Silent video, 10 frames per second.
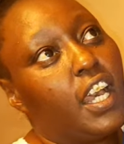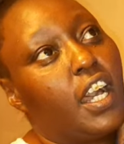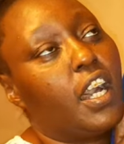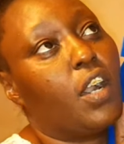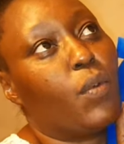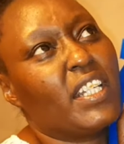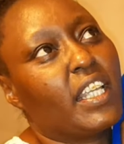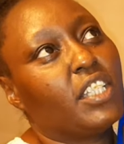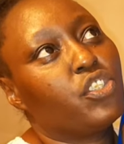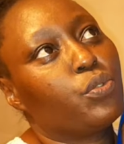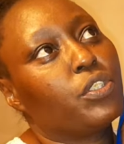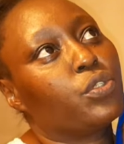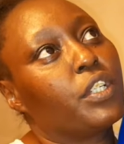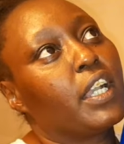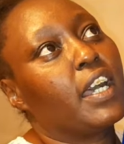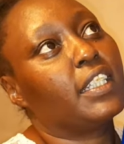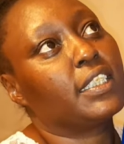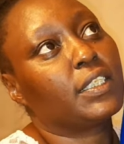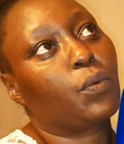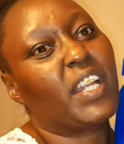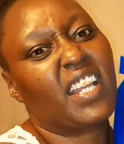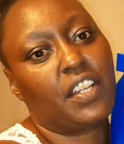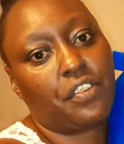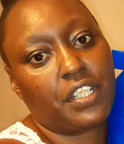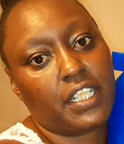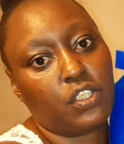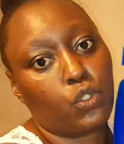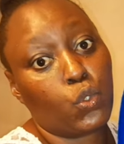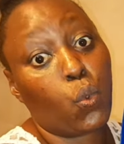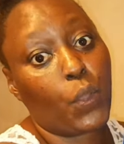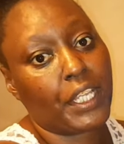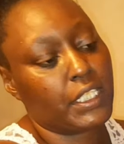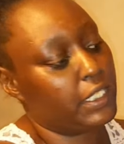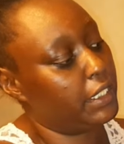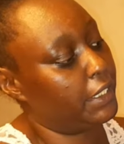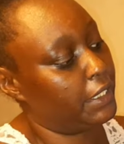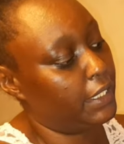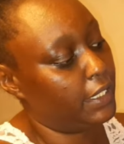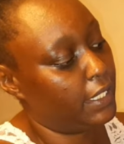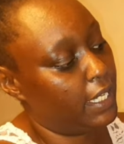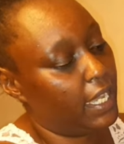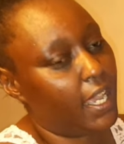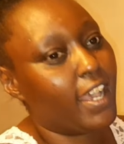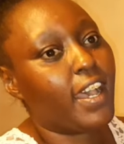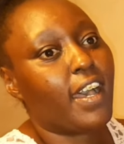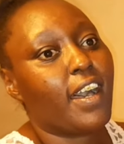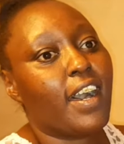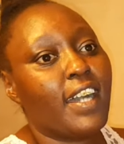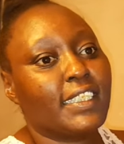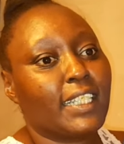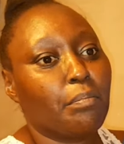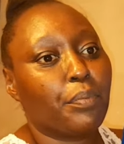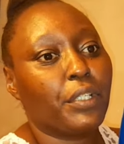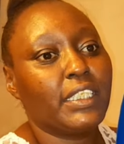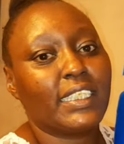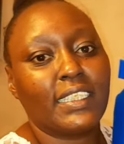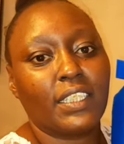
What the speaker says: 1 kg was going at 120. At some point